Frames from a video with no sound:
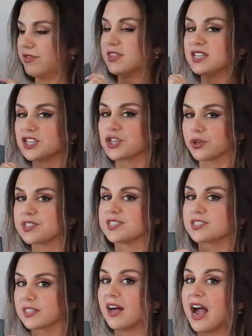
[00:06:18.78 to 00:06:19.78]
These shorts
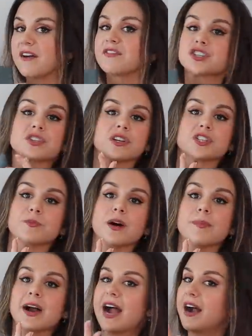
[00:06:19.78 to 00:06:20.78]
still have the scrunch
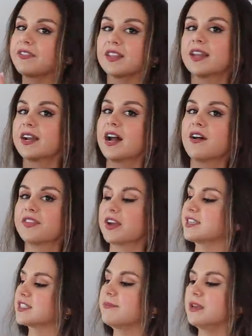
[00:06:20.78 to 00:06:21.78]
bum. I have to let it out there.
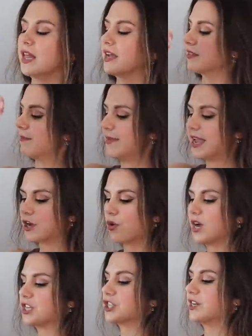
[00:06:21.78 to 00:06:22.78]
That's gonna be like the main
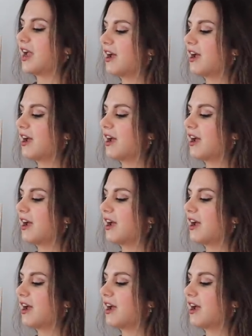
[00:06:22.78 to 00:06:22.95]
question.